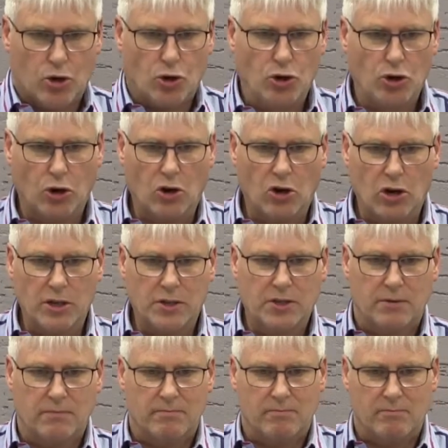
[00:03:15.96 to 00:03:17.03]
God
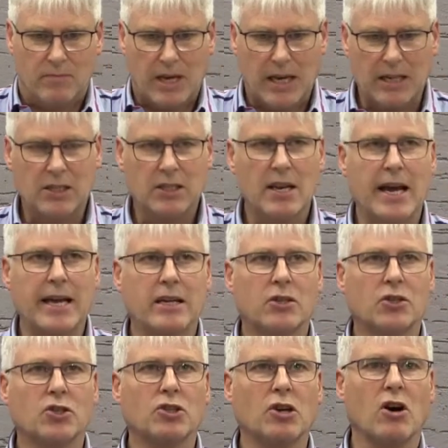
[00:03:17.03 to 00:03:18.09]
is like
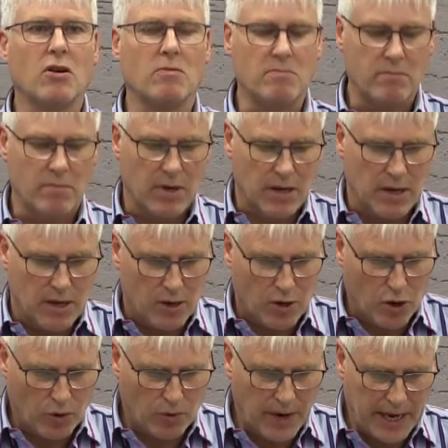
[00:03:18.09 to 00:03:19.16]
some
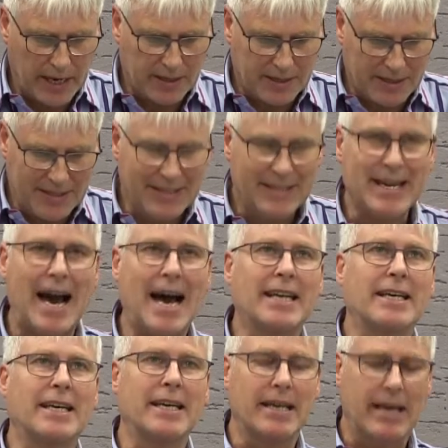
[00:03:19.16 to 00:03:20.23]
great
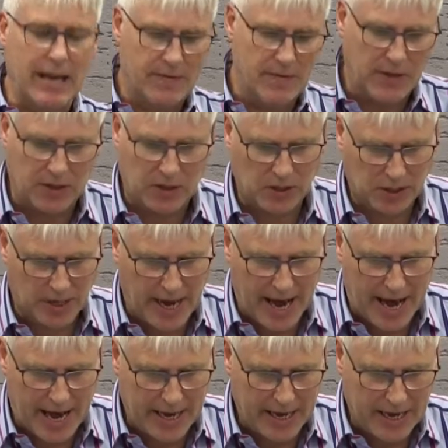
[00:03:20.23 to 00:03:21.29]
daddy in the
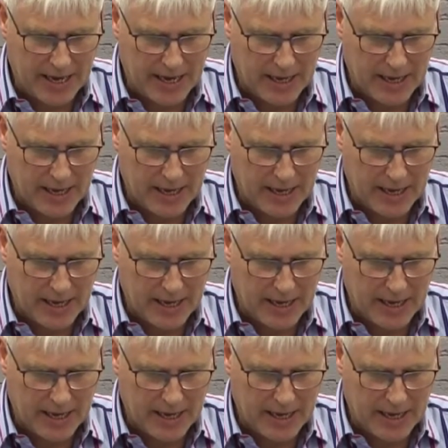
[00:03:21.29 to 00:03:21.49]
sky,